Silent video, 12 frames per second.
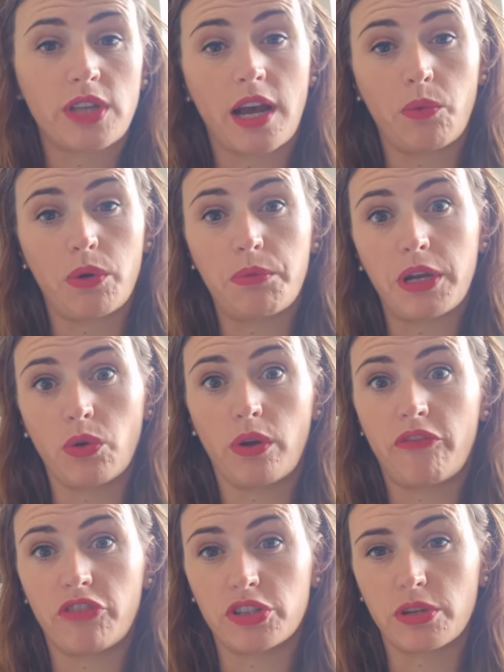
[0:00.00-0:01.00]
I would be
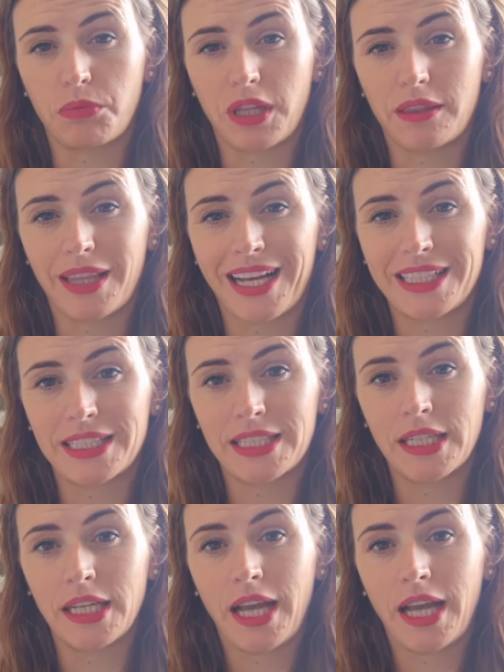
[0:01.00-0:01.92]
going for something that